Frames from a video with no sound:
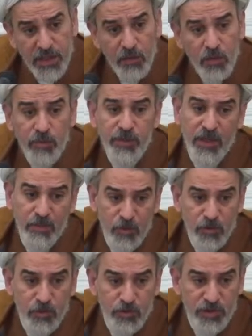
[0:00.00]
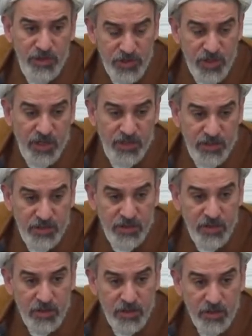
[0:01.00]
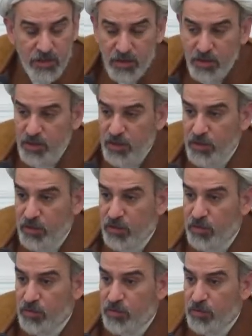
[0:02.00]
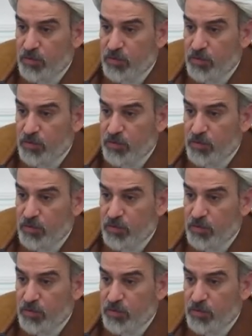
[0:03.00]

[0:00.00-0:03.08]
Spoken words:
they will be able to teach us, you know,